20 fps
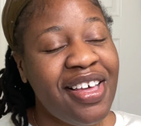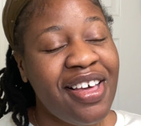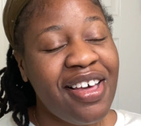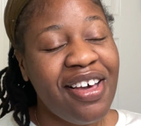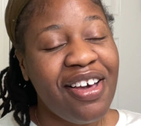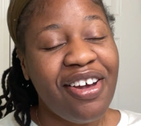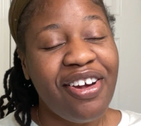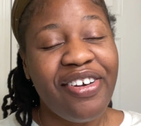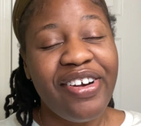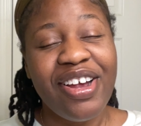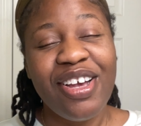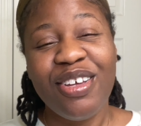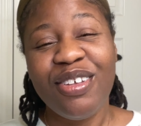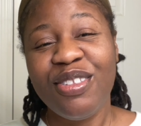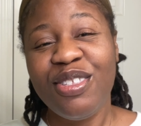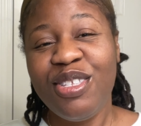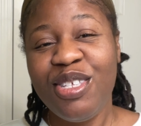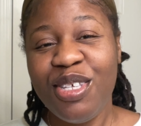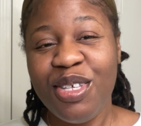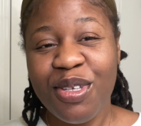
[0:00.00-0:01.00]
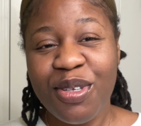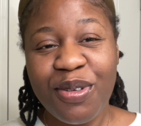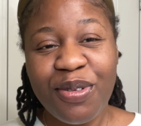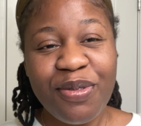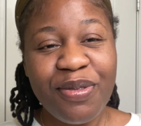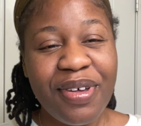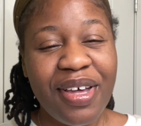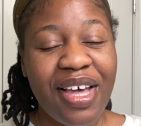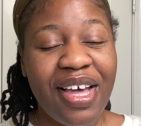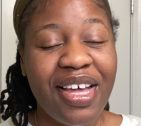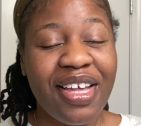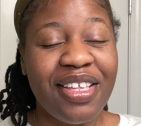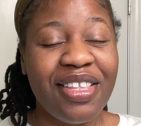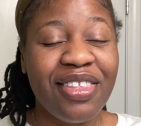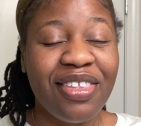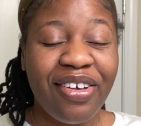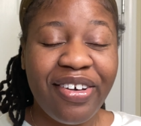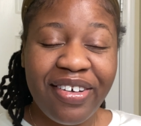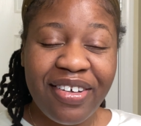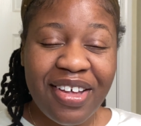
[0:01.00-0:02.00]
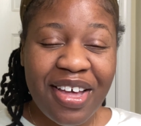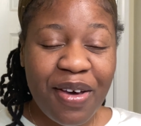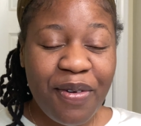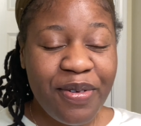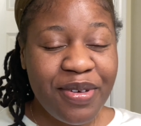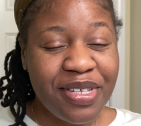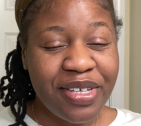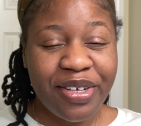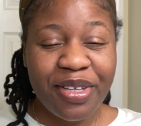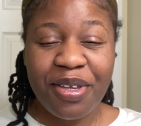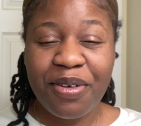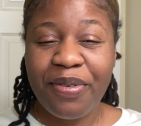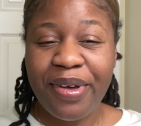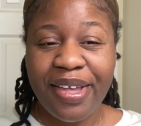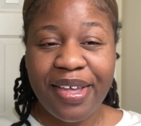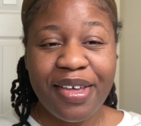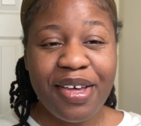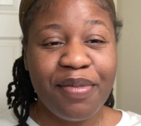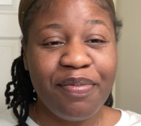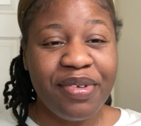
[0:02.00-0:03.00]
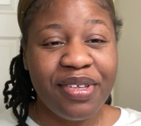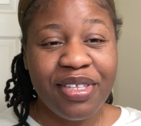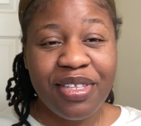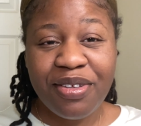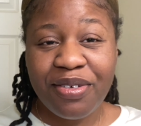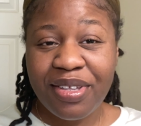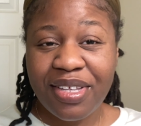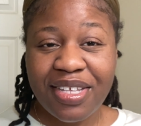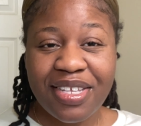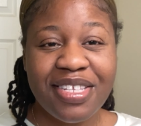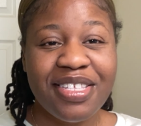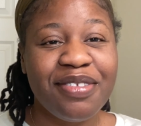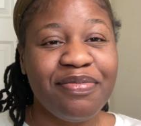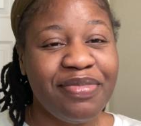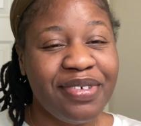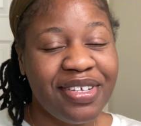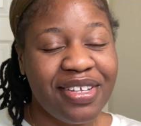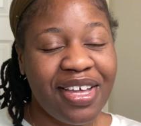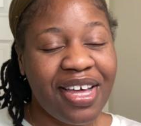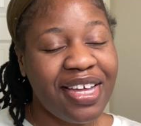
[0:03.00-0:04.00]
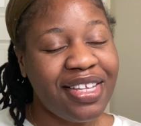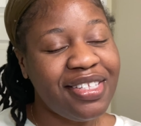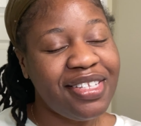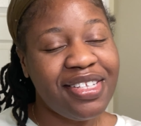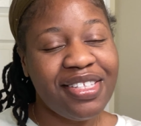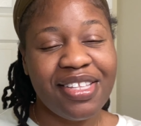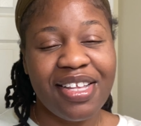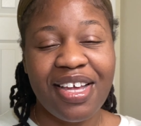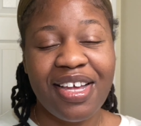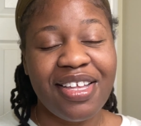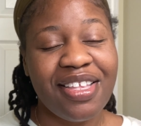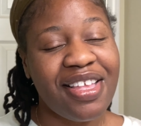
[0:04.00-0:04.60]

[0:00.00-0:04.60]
around 2. I thought I was gonna wake up and do this, but I did not.